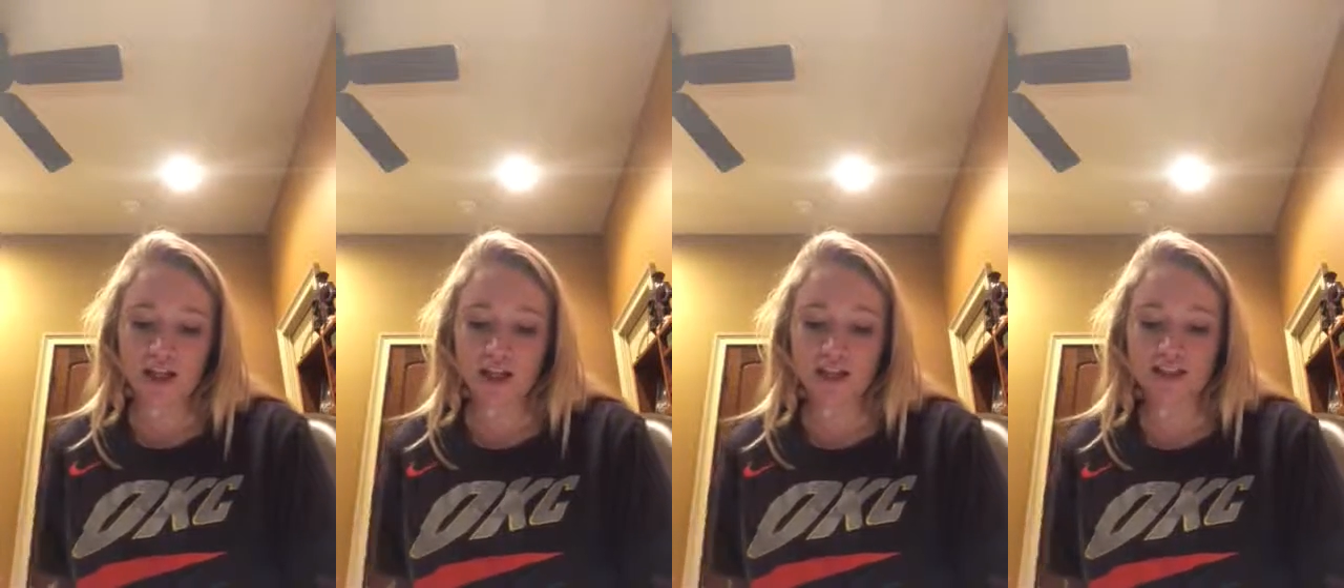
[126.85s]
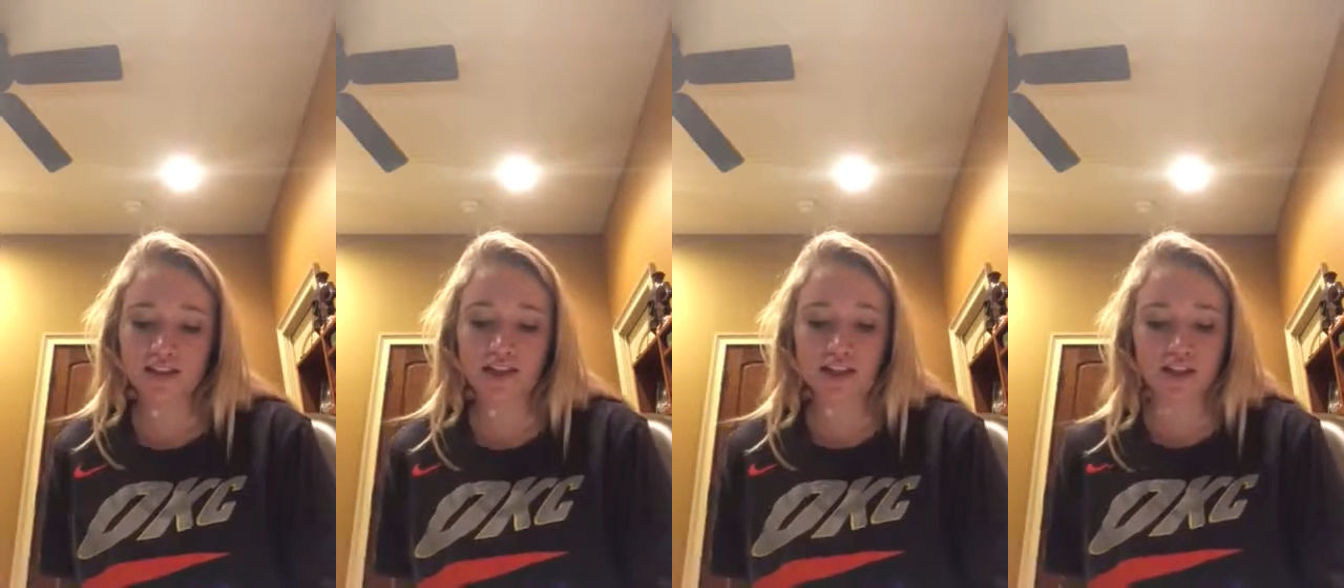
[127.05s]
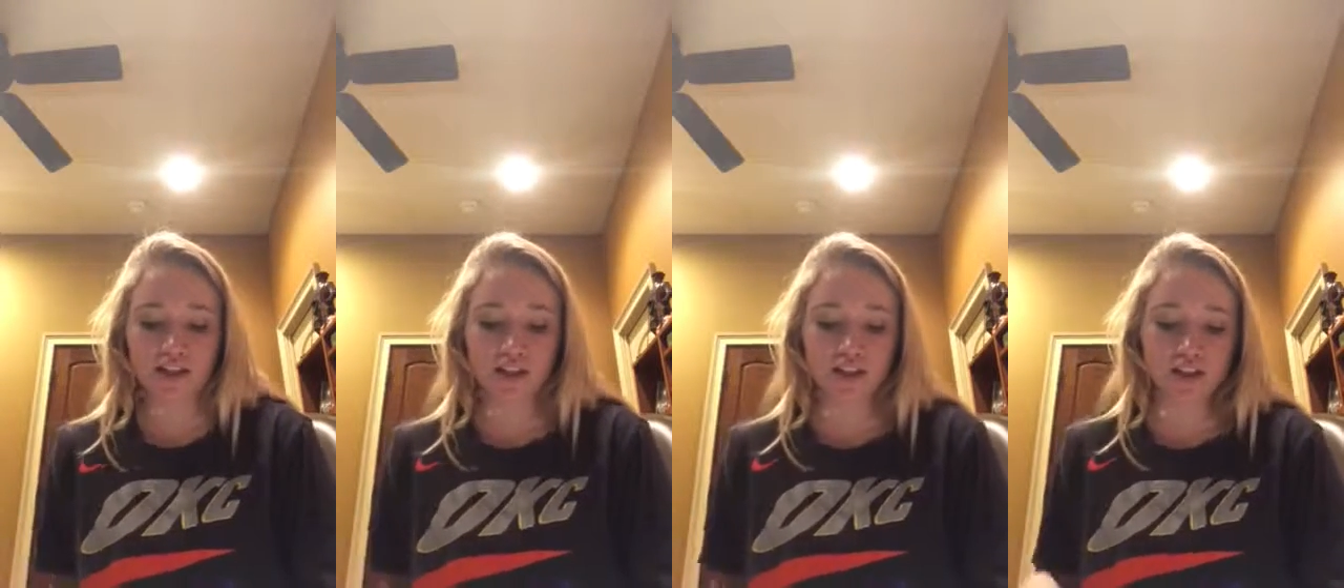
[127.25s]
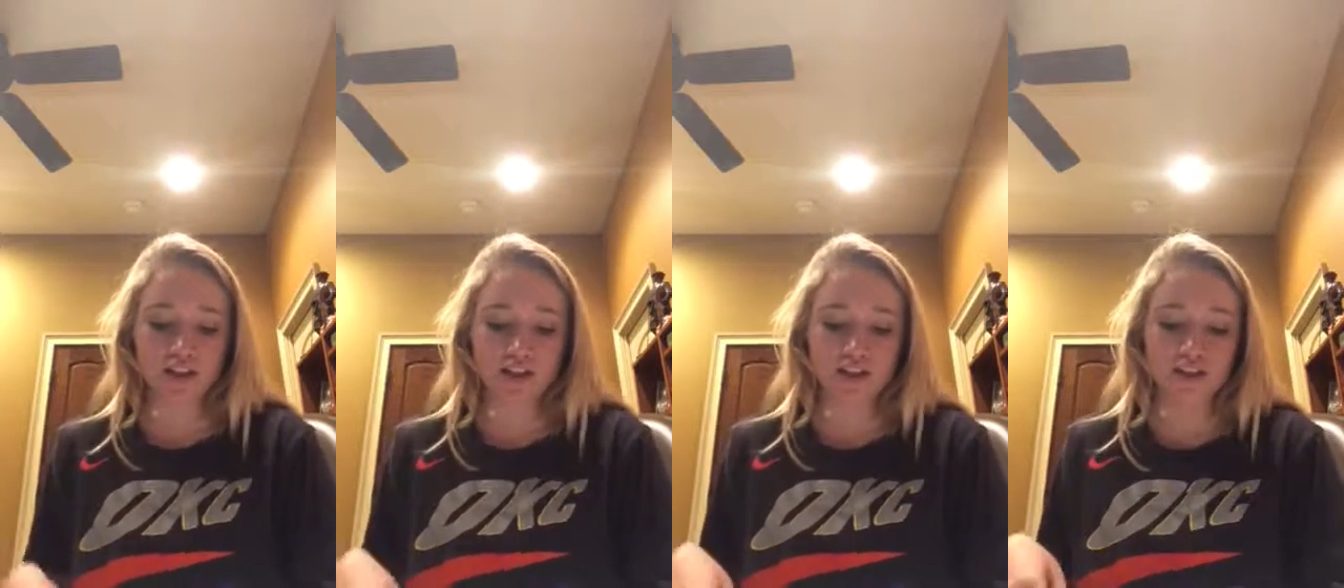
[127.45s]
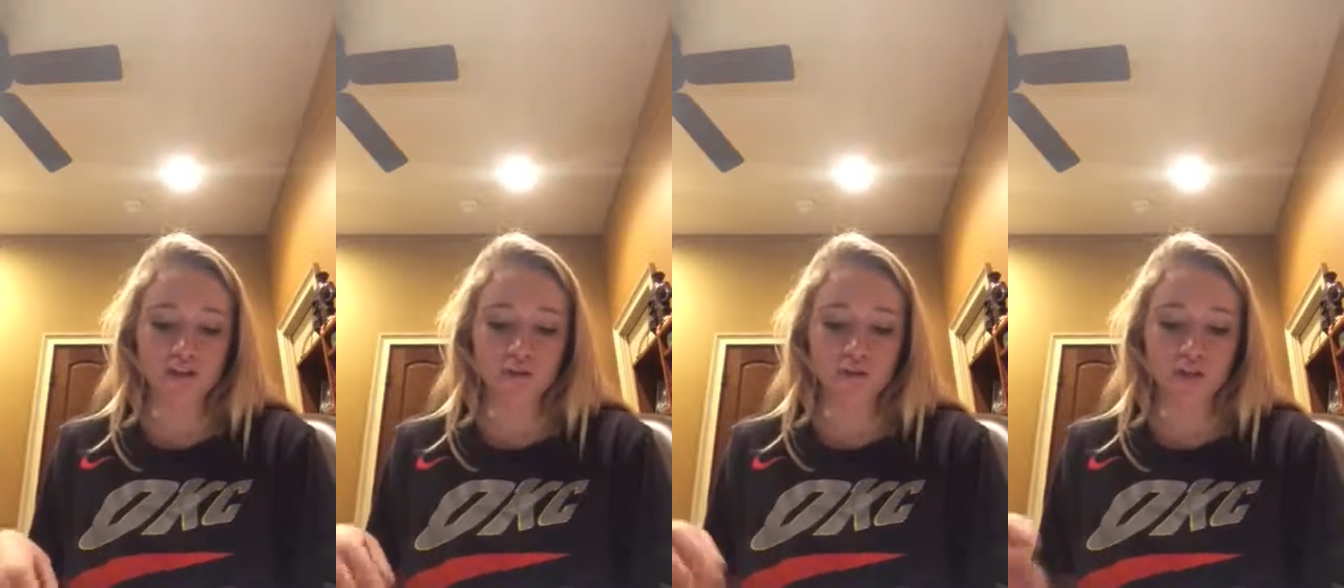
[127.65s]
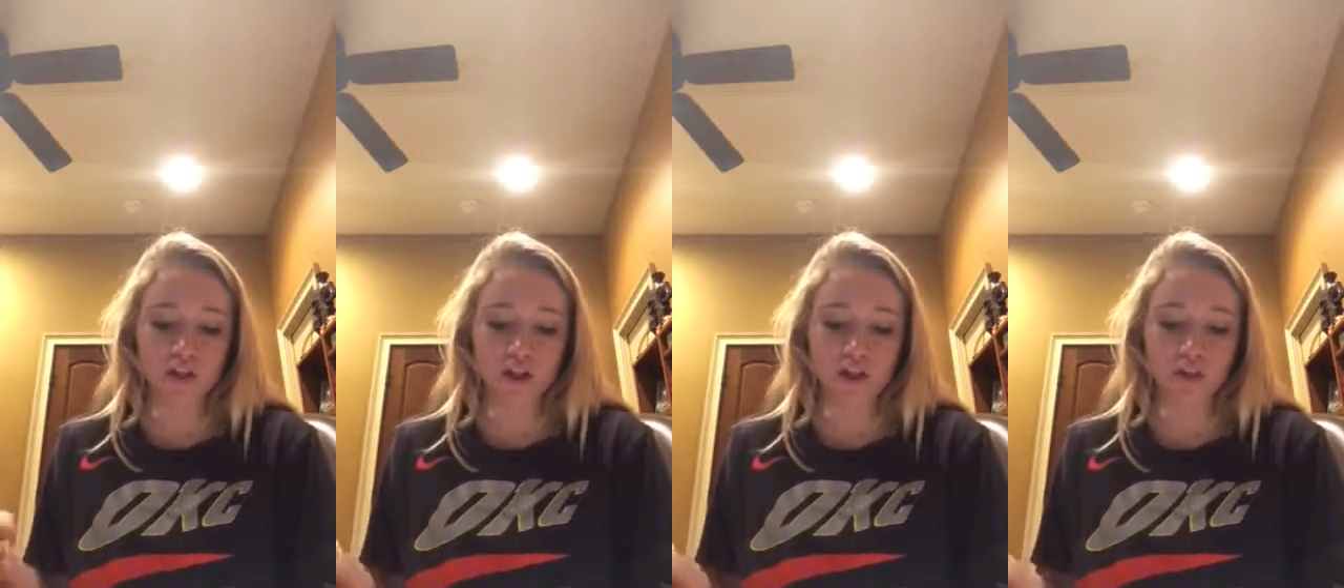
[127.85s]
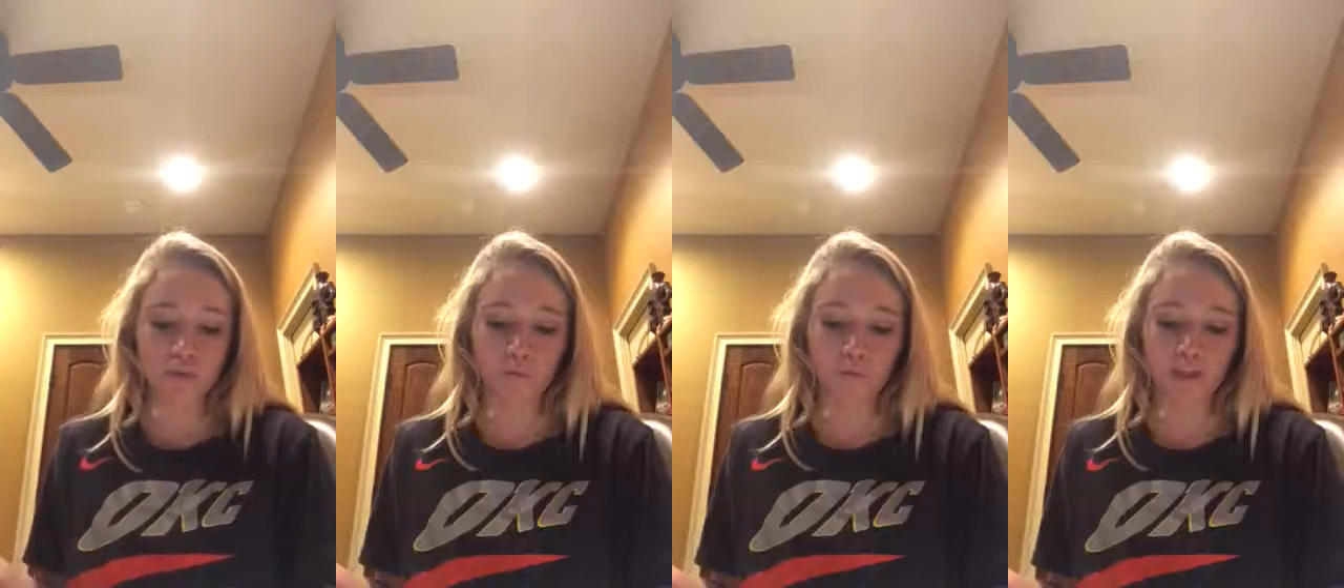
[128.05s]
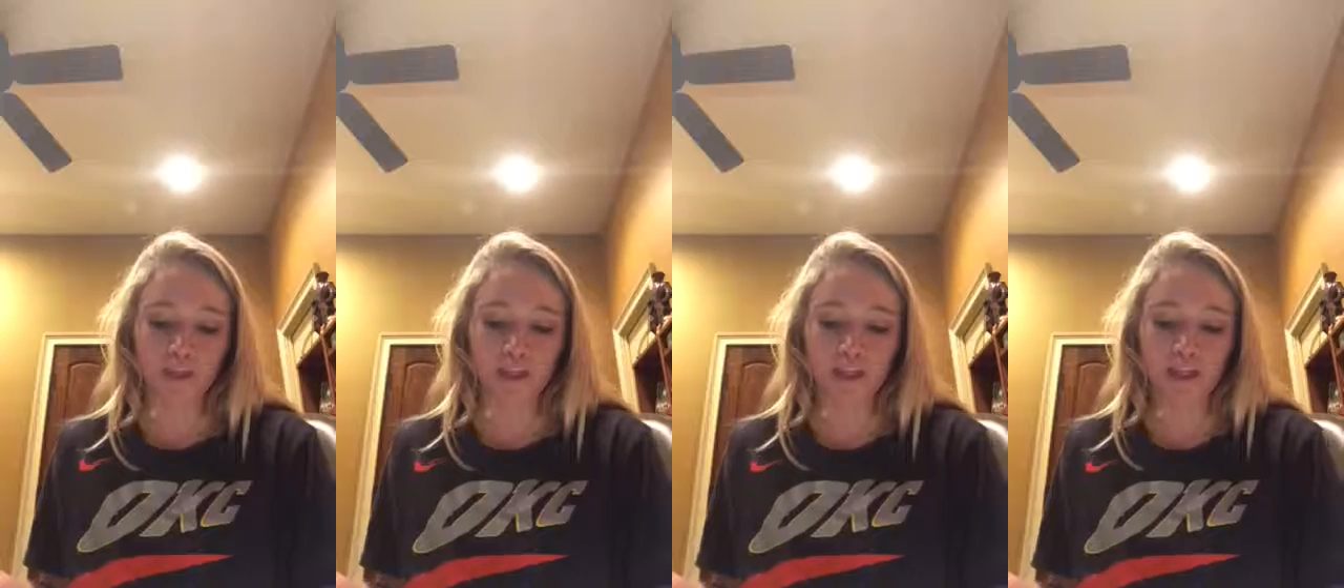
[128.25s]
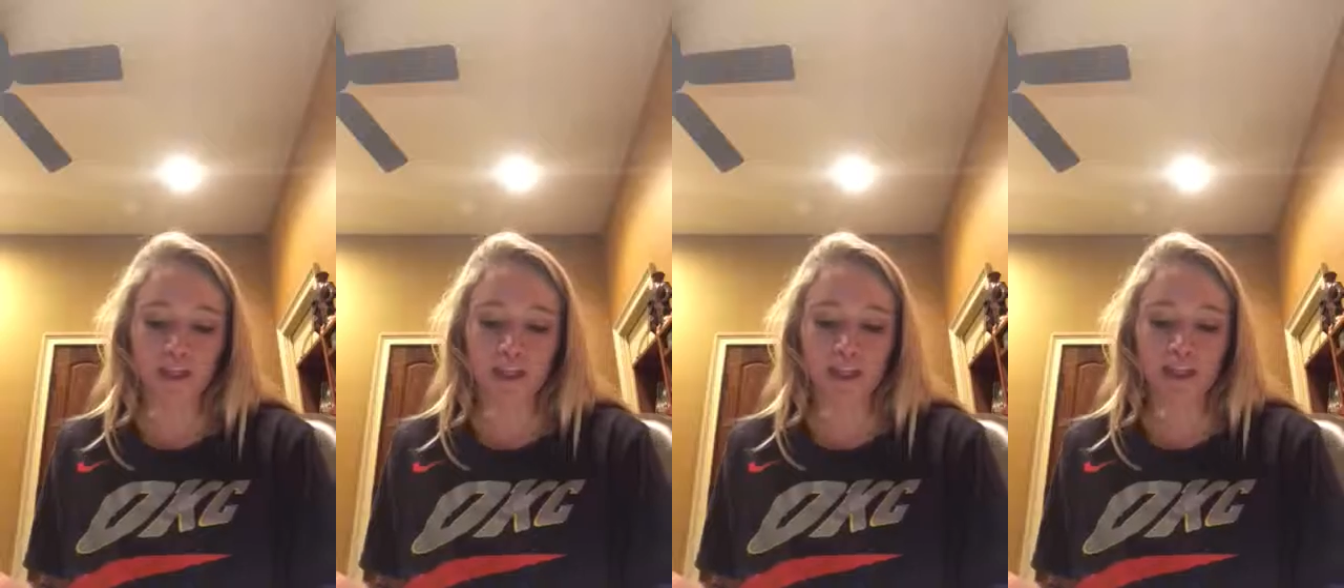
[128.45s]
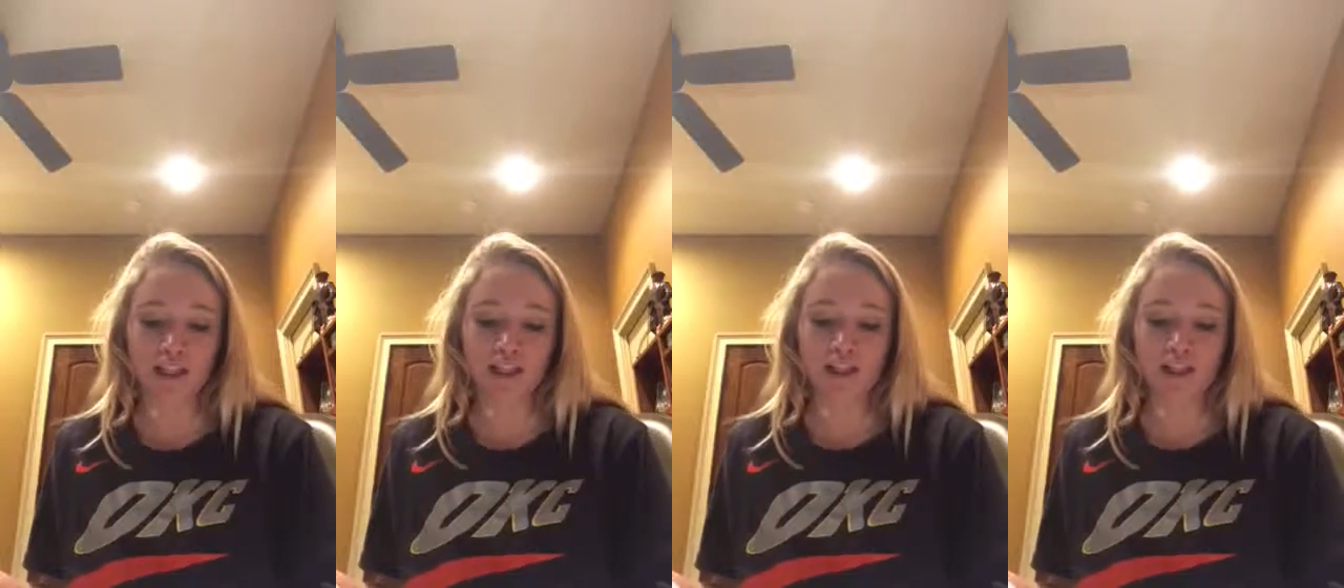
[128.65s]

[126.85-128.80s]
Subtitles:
sessions where we did